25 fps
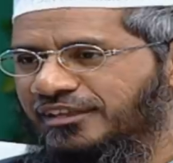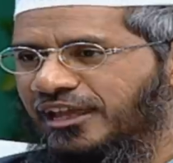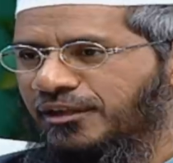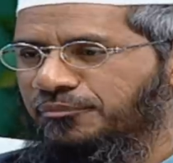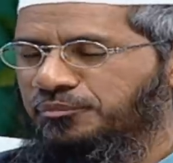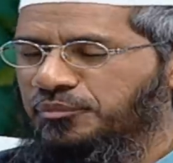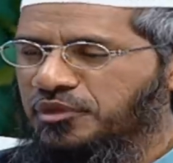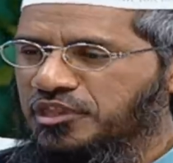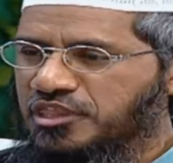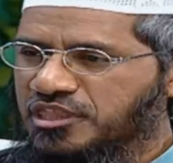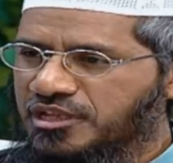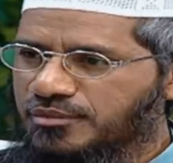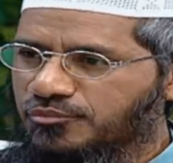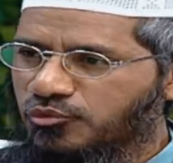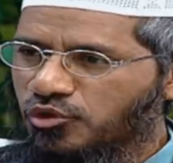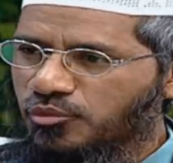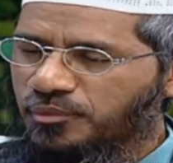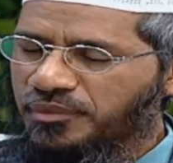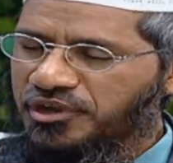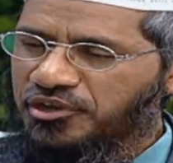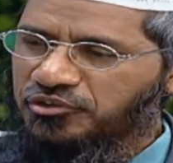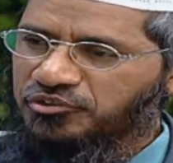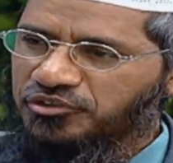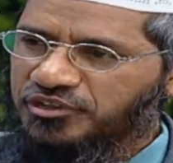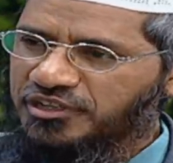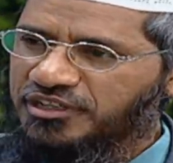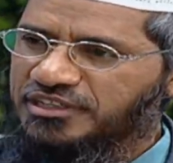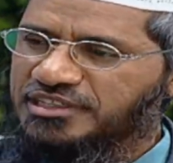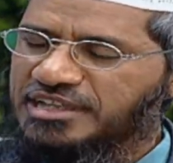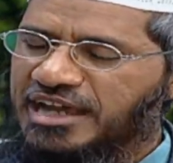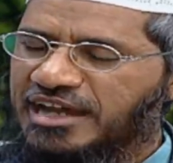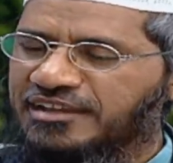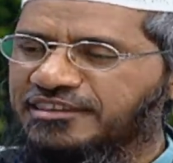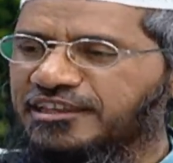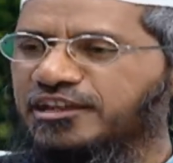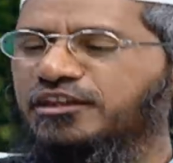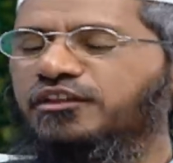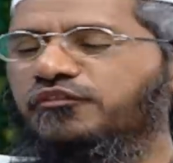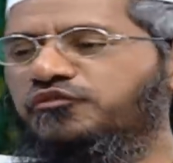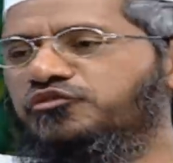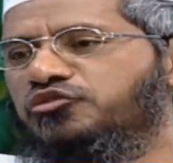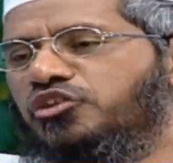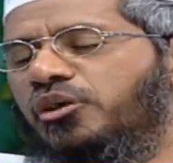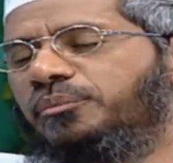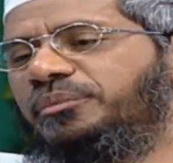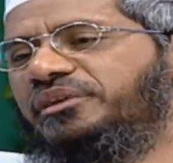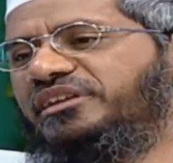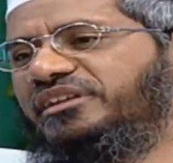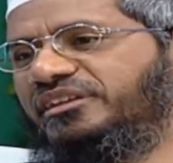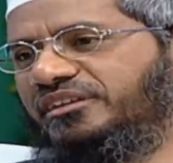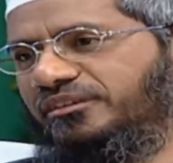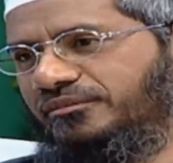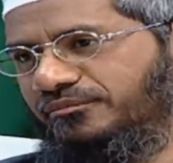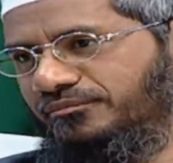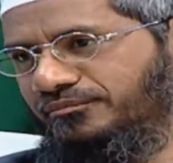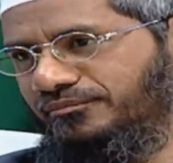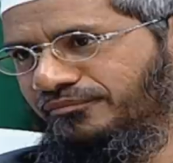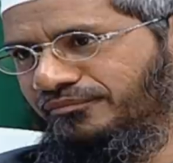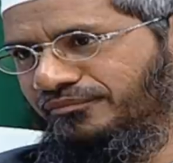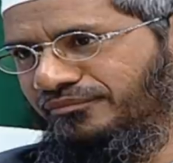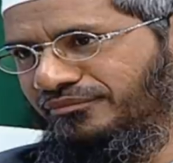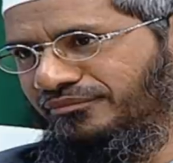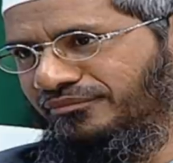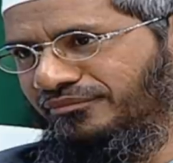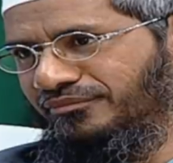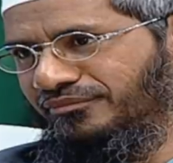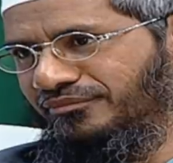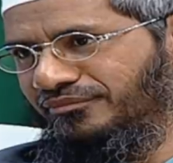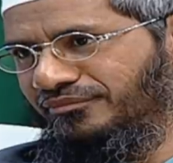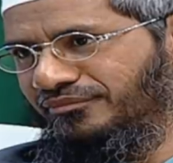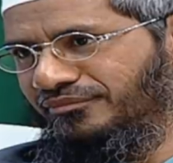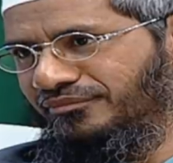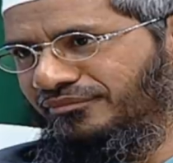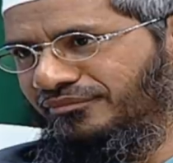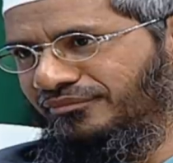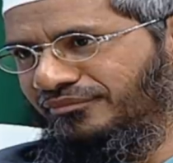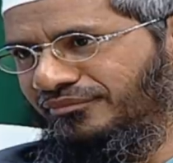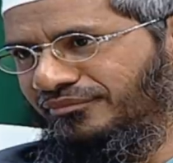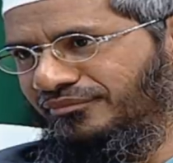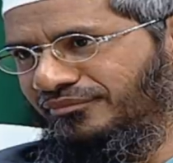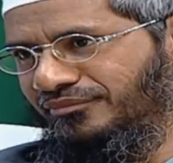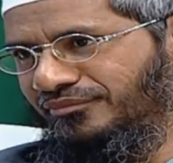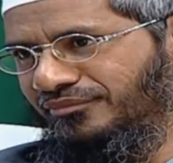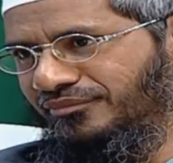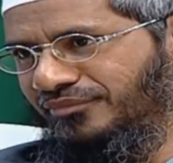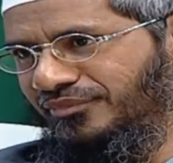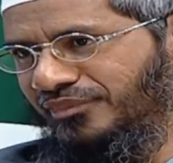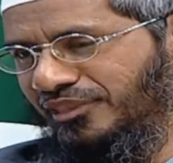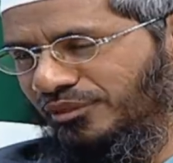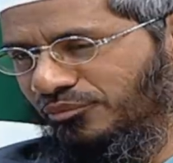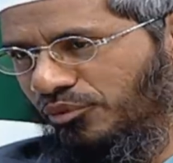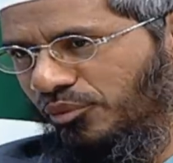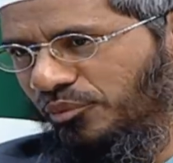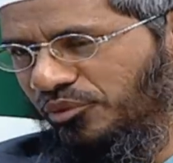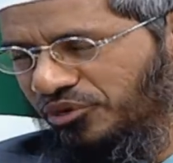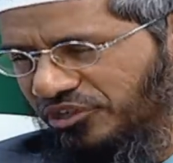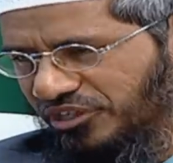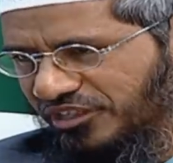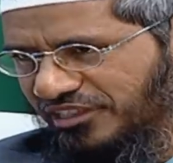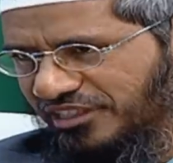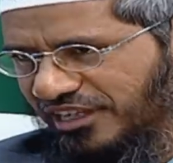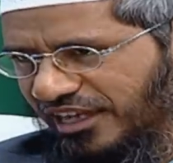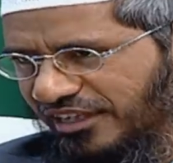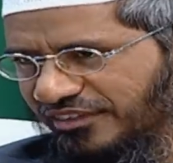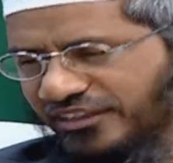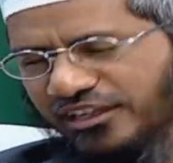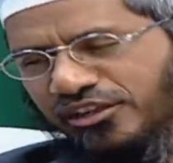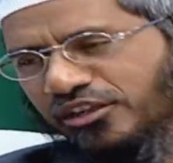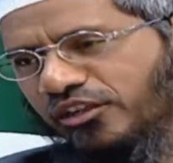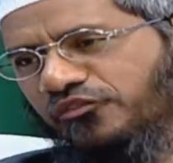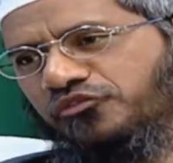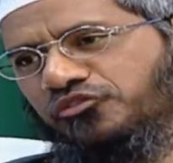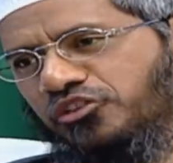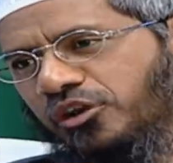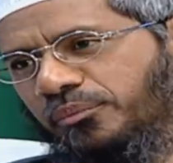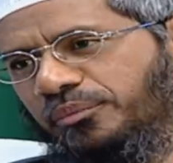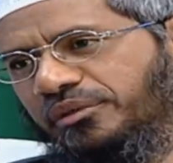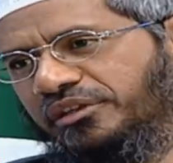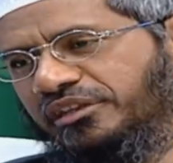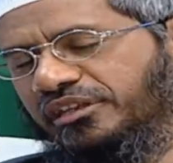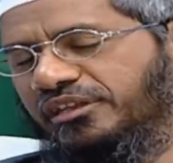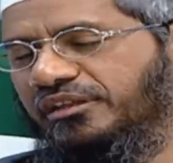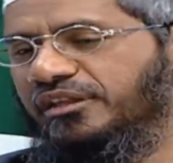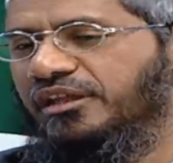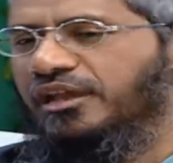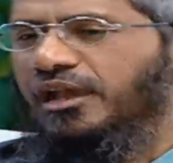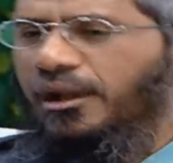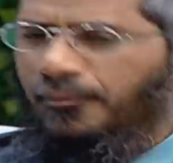That means the moment you hear the Adhan, you stop eating. The moment you hear the Adhan, you stop eating.